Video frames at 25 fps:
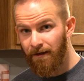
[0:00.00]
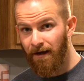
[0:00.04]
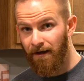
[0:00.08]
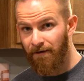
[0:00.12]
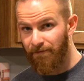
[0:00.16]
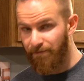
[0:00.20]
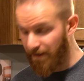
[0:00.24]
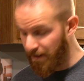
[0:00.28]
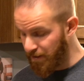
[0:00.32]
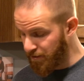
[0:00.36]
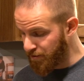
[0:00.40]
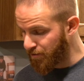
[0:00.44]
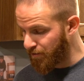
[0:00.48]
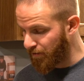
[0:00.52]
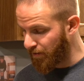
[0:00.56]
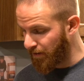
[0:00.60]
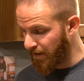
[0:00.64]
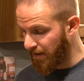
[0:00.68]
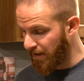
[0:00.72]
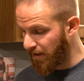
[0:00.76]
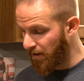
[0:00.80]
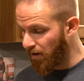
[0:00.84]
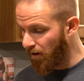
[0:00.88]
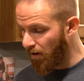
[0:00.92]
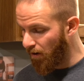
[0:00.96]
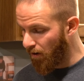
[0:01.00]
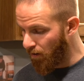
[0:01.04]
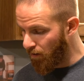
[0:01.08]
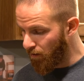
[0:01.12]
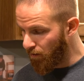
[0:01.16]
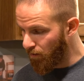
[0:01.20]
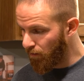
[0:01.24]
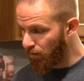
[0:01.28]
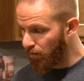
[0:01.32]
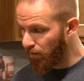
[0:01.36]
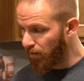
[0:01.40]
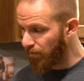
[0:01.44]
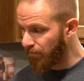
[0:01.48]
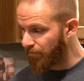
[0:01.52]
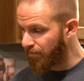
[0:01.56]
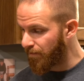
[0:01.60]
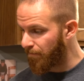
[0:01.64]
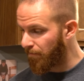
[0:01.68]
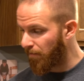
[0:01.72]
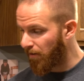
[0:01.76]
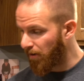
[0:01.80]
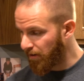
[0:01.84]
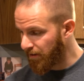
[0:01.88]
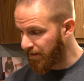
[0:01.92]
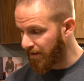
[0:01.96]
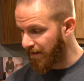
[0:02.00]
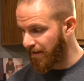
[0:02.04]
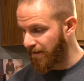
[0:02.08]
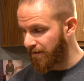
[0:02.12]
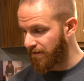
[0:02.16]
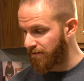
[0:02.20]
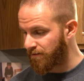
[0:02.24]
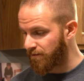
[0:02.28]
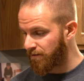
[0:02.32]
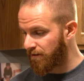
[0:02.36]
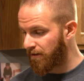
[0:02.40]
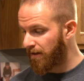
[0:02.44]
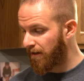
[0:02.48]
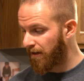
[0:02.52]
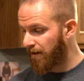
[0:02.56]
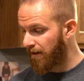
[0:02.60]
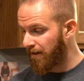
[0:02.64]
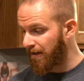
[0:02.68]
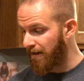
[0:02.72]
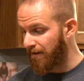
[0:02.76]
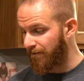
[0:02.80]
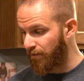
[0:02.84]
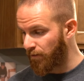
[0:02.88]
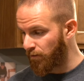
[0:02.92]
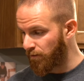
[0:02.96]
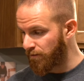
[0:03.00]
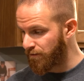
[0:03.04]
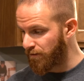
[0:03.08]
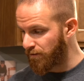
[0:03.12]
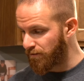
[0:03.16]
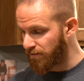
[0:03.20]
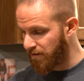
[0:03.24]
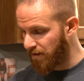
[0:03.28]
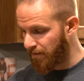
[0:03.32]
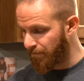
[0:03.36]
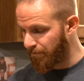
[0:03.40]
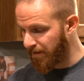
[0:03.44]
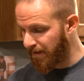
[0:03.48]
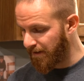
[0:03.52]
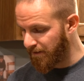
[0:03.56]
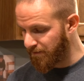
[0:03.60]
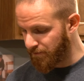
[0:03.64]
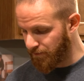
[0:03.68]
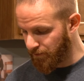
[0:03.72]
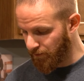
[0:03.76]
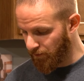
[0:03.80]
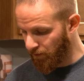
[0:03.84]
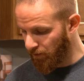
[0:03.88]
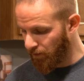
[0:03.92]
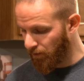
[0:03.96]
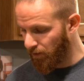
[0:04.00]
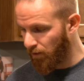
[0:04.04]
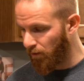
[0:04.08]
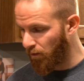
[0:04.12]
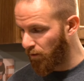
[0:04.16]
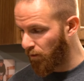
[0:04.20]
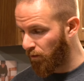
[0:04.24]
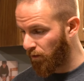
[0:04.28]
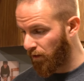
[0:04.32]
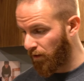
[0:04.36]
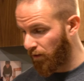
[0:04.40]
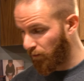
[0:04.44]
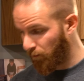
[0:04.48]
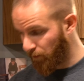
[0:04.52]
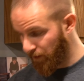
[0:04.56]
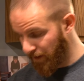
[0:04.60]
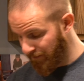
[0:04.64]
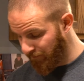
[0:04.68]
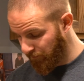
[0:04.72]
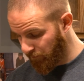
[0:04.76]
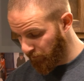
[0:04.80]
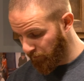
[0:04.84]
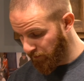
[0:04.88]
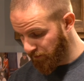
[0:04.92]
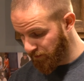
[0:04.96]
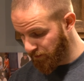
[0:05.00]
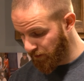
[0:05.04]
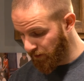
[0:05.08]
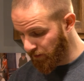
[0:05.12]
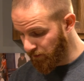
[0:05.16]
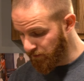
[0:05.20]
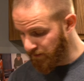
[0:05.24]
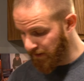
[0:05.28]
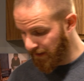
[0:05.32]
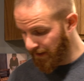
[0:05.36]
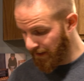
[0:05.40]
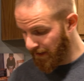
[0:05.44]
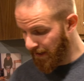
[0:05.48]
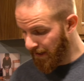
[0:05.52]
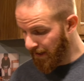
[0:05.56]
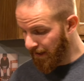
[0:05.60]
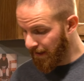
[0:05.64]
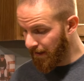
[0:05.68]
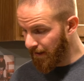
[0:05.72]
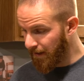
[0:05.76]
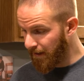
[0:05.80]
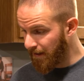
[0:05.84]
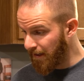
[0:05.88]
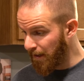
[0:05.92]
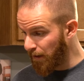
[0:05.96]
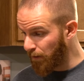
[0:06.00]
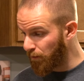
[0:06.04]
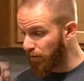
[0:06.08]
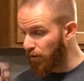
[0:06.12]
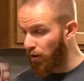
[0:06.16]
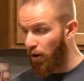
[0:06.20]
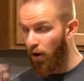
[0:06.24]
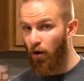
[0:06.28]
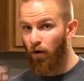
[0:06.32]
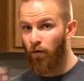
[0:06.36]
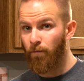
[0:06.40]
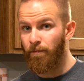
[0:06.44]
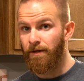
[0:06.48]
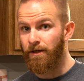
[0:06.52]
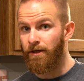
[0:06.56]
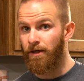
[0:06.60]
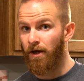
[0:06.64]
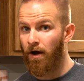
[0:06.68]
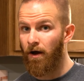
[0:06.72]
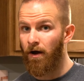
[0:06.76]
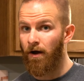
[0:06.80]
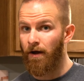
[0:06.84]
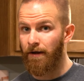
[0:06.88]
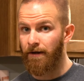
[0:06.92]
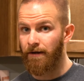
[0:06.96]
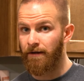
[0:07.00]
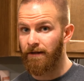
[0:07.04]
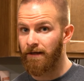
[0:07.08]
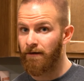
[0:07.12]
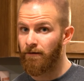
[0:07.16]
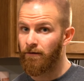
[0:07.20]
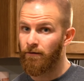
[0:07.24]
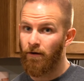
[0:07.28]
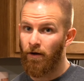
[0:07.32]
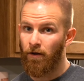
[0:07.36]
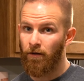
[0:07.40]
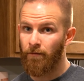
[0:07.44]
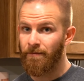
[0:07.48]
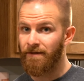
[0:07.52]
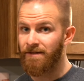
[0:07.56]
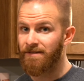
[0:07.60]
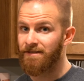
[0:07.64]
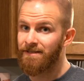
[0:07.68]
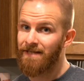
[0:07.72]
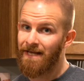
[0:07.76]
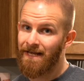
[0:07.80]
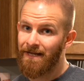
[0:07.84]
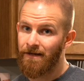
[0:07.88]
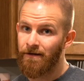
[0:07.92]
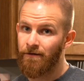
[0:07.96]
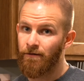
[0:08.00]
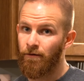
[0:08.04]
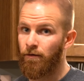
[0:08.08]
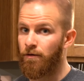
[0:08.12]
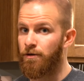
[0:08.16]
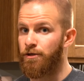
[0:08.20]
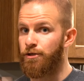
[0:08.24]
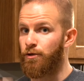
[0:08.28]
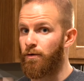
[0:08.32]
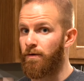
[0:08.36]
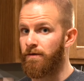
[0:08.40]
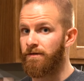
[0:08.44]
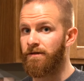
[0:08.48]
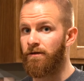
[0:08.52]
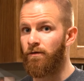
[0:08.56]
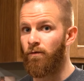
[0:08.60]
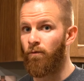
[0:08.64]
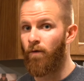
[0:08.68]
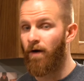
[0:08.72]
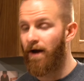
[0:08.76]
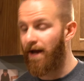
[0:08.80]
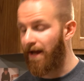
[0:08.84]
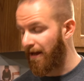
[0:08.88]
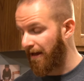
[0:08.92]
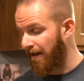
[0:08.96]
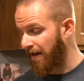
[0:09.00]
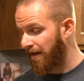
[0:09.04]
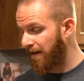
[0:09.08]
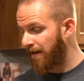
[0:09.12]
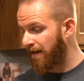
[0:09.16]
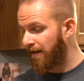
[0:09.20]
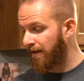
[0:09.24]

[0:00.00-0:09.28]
eventually all of the markings, if he was using a pencil or whatever he was using, it would all be gone. It would all be sanded or jointed away.